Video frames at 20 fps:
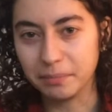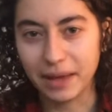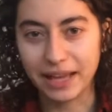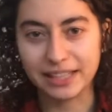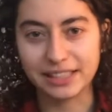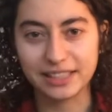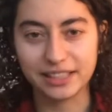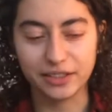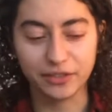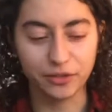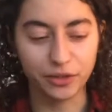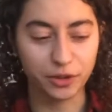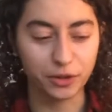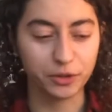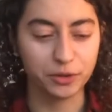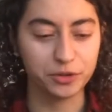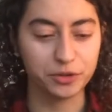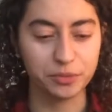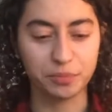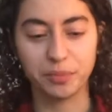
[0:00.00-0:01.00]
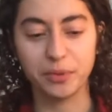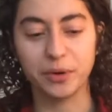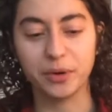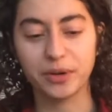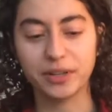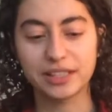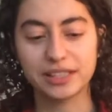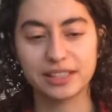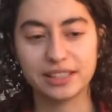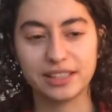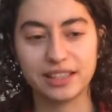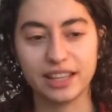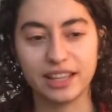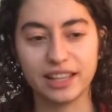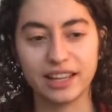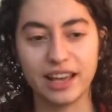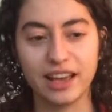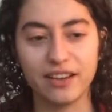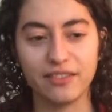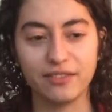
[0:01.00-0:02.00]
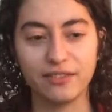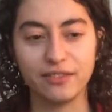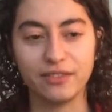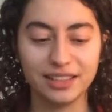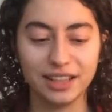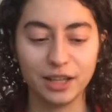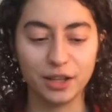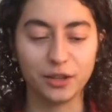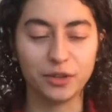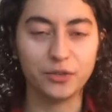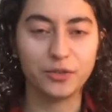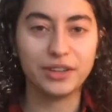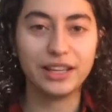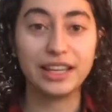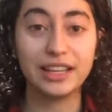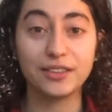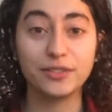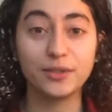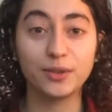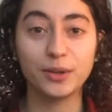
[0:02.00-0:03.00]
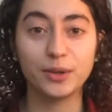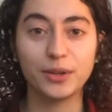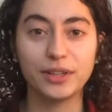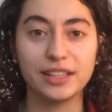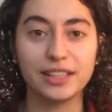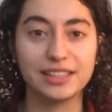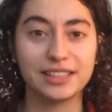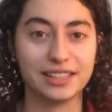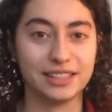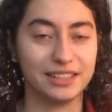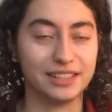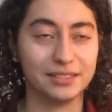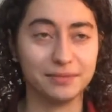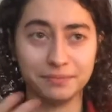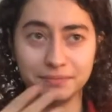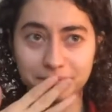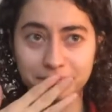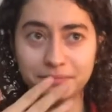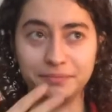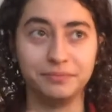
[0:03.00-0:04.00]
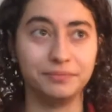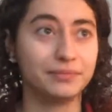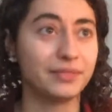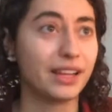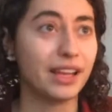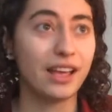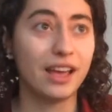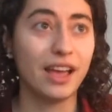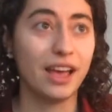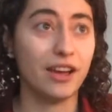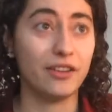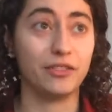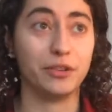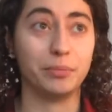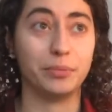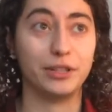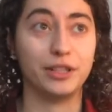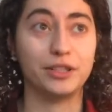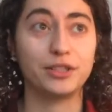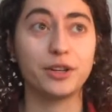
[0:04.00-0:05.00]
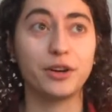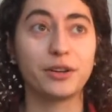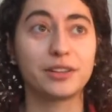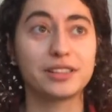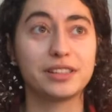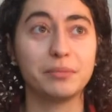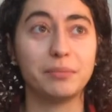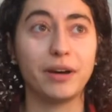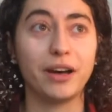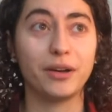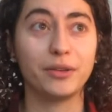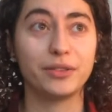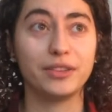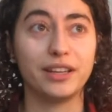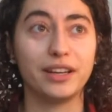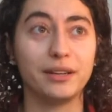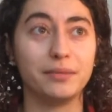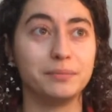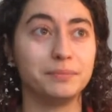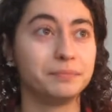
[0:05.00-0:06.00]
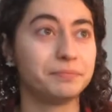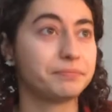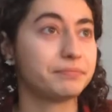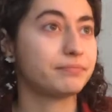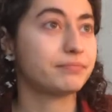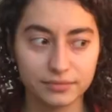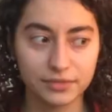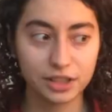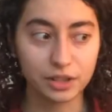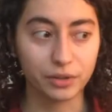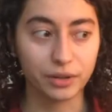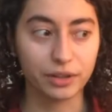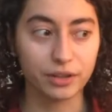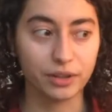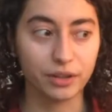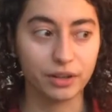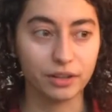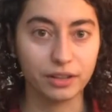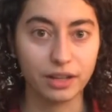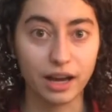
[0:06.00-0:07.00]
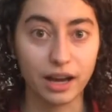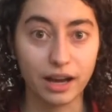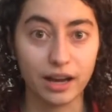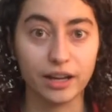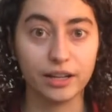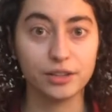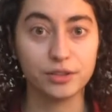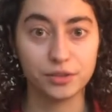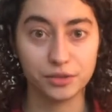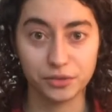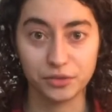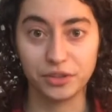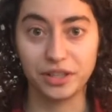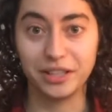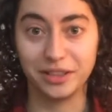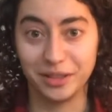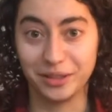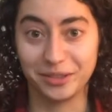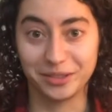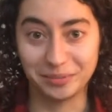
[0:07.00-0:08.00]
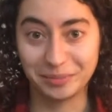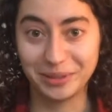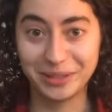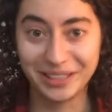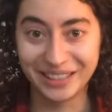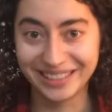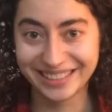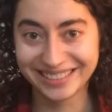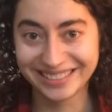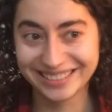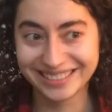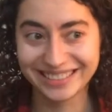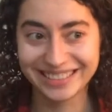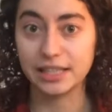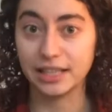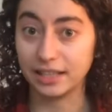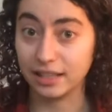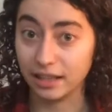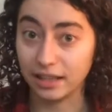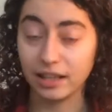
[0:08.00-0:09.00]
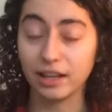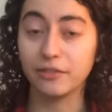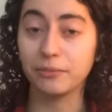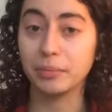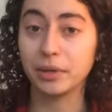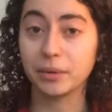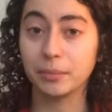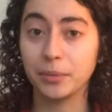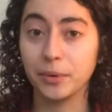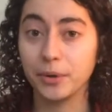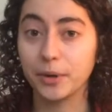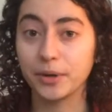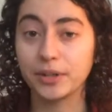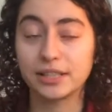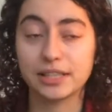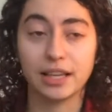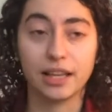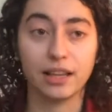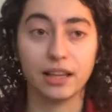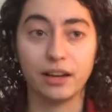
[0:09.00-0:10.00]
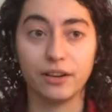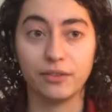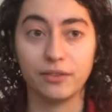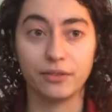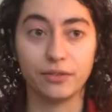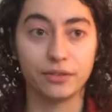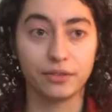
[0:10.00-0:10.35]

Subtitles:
massive, huge books that have a lot of influence and everybody talks about them. So I thought I should read those books. And I love big books, I love